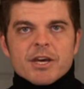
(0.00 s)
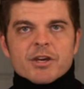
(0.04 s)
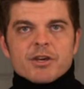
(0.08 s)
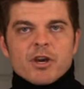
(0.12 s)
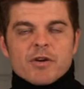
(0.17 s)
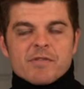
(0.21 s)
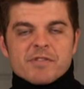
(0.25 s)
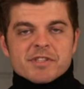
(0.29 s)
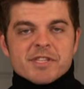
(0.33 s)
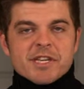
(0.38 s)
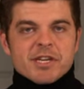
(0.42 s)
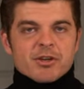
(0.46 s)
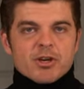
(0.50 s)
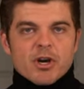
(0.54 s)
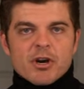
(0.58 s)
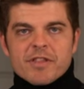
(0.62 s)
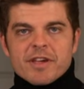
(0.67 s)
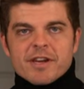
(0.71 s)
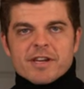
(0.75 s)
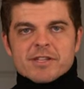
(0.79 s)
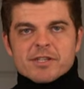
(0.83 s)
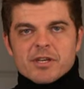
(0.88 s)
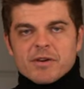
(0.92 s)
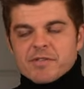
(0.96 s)
You obviously know
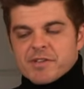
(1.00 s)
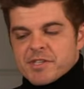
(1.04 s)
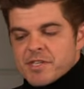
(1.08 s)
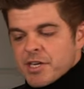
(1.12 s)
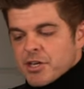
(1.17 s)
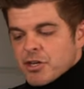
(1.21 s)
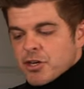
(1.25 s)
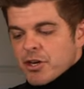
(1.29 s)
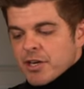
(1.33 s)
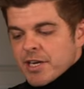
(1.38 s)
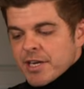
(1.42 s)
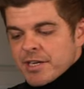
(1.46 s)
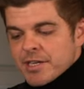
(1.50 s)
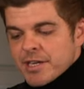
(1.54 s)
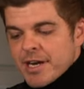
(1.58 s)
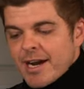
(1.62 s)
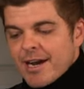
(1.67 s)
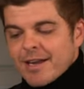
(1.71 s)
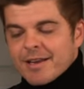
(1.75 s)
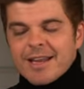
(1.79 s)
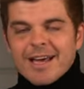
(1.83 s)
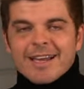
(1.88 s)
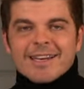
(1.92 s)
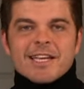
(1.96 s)
that it's obviously cooking
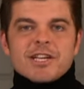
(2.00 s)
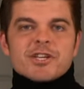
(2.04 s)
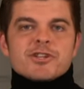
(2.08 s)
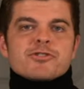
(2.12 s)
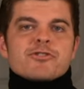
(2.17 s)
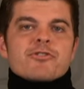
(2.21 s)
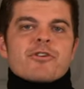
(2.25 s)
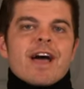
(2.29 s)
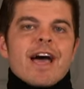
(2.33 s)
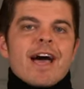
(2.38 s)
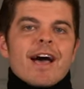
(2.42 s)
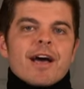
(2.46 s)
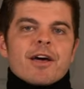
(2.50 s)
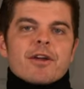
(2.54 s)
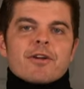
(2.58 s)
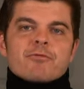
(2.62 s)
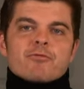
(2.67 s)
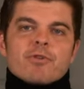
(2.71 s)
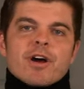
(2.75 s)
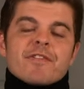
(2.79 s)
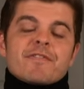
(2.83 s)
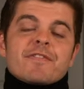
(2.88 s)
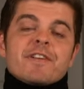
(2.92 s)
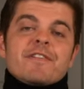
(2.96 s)
down. I need you to add
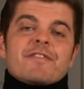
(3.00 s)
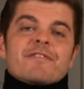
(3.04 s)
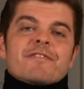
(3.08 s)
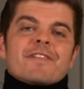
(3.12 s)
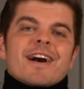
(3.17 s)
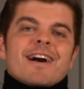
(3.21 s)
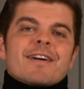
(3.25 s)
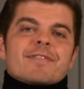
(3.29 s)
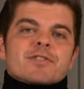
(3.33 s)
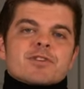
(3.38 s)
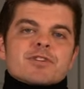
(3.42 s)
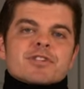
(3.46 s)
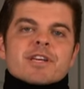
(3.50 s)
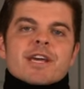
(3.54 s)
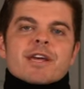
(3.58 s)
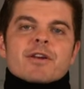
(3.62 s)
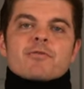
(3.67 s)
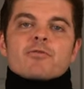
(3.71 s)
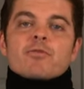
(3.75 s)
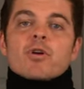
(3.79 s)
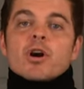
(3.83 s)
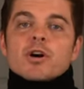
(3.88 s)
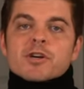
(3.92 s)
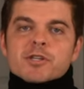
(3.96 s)
roughly five to
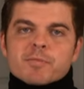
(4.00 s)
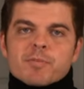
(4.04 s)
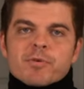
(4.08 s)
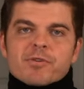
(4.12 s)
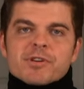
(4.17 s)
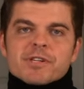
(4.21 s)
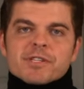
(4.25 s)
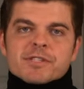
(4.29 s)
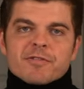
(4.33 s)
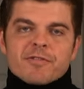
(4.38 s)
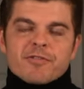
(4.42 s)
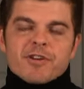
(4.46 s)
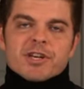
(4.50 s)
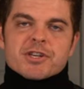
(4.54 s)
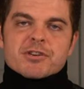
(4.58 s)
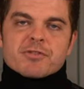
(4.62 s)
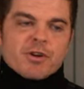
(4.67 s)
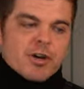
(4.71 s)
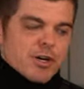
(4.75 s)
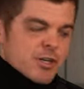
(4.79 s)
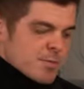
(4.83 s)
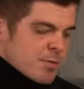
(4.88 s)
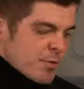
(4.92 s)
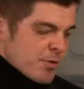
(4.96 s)
10 raspberries, fresh
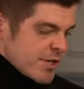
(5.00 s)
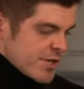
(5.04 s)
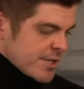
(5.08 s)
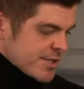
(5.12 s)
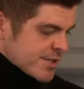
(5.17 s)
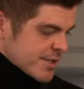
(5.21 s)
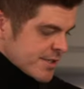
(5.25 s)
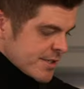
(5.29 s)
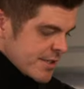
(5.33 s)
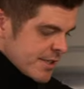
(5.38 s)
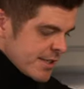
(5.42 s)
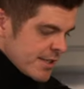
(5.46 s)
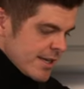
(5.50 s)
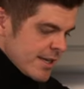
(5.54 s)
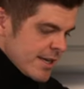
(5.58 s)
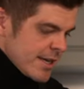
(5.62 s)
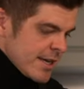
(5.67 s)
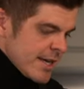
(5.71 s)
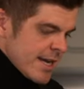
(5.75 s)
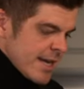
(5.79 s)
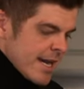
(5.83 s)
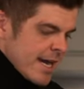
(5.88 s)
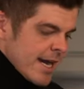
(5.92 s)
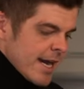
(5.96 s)
raspberries.
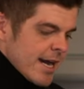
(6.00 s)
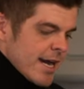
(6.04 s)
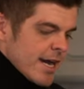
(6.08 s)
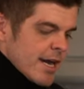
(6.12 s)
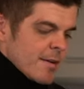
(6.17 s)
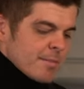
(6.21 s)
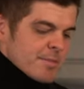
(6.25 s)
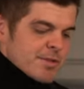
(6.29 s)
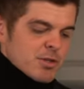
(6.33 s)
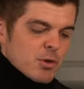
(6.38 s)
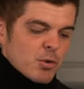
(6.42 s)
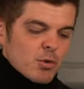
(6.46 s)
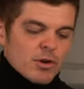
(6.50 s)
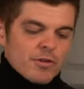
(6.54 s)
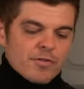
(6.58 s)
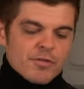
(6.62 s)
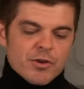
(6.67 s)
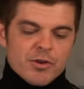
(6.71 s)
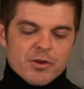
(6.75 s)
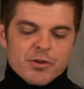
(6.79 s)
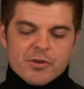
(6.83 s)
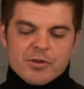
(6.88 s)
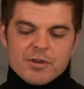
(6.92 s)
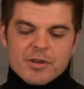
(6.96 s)
Um, so all of
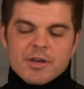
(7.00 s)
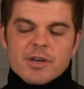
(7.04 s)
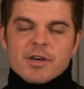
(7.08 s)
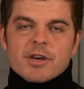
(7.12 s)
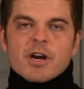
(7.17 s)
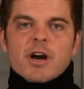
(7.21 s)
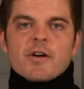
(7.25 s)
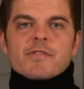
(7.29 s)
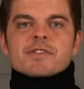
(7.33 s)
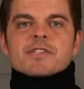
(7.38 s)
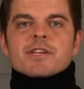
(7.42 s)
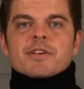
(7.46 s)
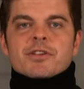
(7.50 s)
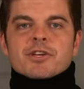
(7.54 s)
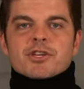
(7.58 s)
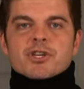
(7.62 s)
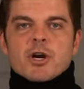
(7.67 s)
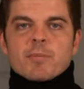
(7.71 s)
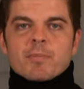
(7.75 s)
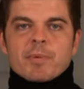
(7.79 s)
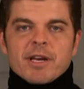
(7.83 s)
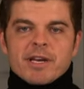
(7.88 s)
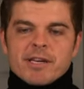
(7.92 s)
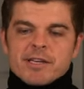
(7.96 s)
you obviously on the
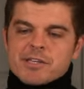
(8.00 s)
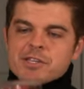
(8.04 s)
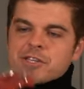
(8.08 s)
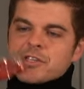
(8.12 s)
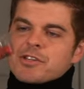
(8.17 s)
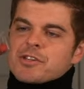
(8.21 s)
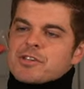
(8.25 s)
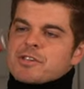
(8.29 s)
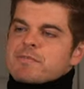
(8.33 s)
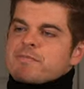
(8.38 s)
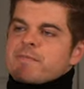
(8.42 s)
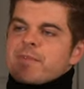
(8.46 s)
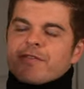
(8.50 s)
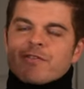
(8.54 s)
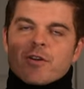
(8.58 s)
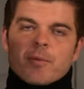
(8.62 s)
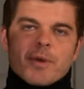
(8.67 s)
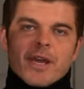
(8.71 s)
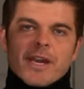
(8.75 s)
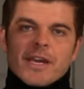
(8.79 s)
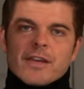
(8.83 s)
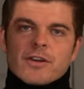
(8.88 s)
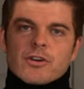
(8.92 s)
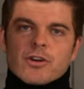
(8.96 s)
shopping list, just from
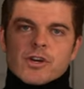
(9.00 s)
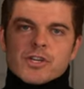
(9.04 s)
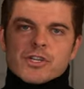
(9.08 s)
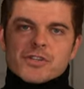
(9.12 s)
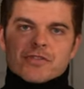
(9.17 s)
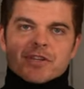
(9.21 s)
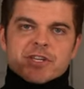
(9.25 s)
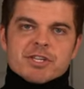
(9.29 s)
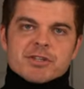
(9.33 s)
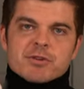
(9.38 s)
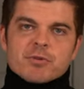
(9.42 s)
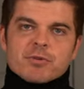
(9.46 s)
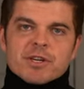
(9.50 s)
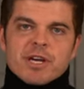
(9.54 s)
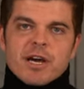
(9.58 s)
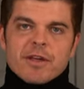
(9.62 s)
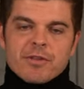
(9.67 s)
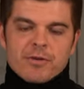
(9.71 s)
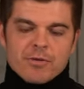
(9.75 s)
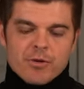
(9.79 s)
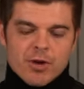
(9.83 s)
any grocery store down the